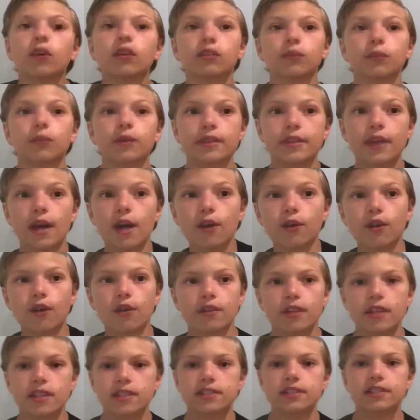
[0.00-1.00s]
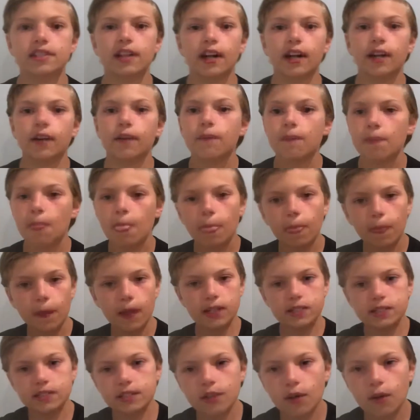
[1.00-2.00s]
without all that said,
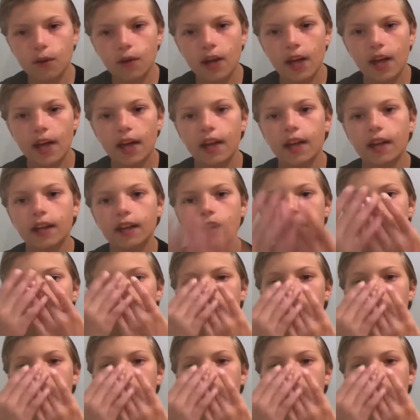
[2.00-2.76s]
let's go ahead